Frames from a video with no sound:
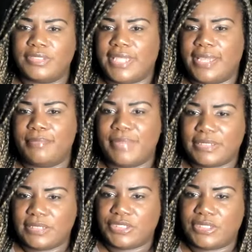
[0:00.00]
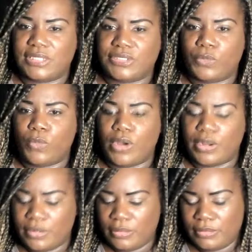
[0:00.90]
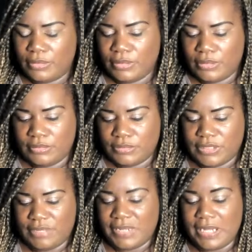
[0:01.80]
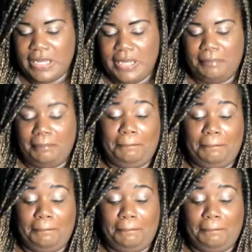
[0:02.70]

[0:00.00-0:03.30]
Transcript: saying messages into water, stuff like that.